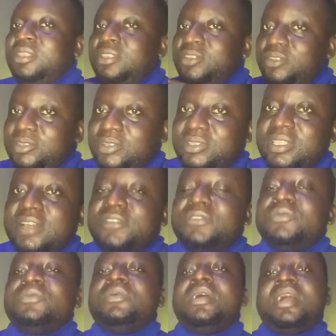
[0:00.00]
you just have to
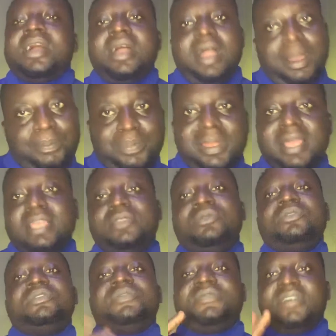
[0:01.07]
apply
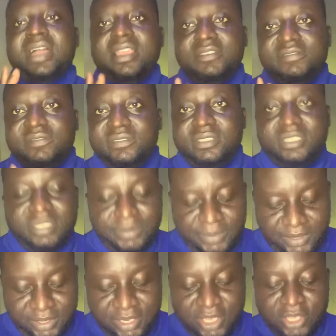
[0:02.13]
those 5
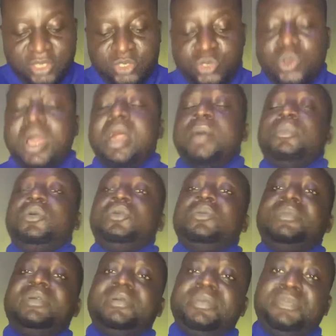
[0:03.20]
tips. So I'm going to
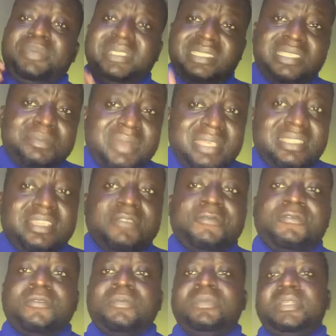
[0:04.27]
be repeating myself
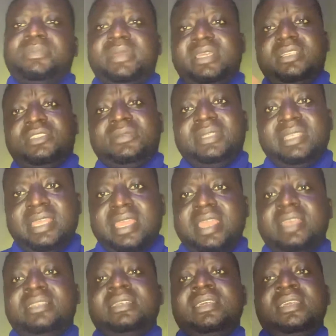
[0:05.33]
from the beginning to the
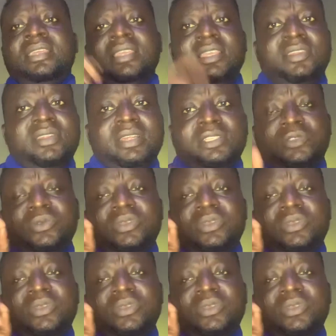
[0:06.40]
end in order to